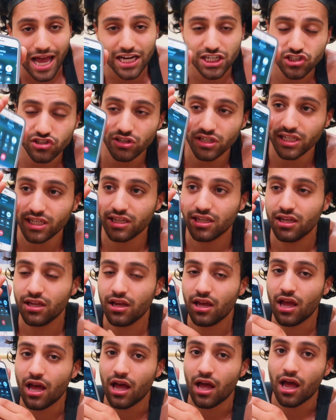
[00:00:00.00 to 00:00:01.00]
Actually,
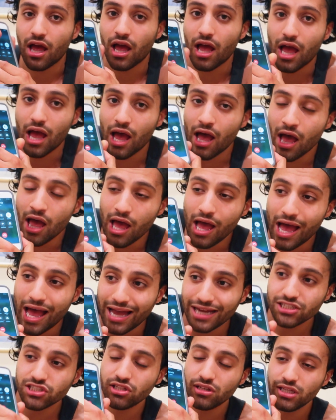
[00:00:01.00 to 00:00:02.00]

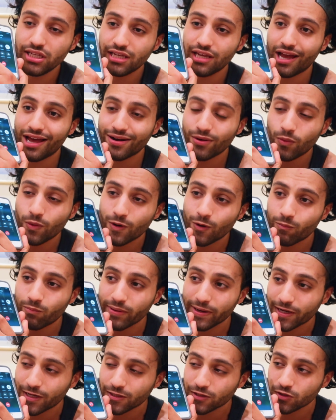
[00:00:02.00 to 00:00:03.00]
I don't want
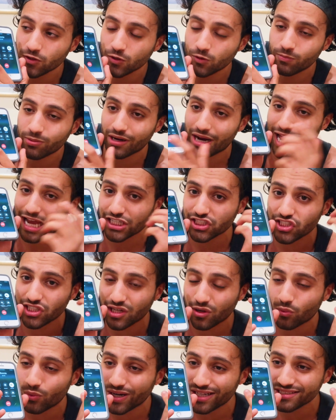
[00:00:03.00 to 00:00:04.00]
to break it to you, but I
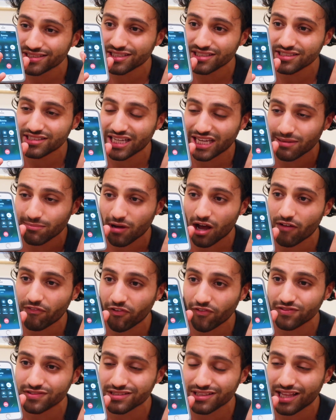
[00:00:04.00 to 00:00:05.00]
actually erased his name
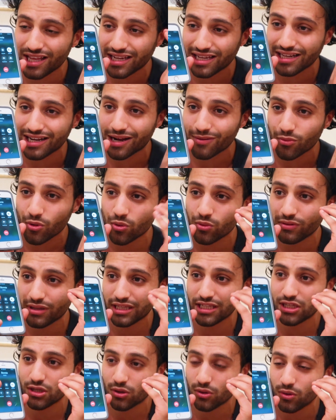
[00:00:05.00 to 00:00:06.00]
off of his leg and I wrote
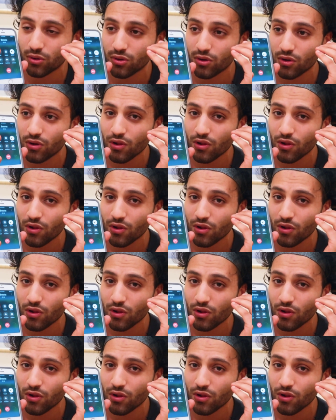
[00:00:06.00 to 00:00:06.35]
Leo.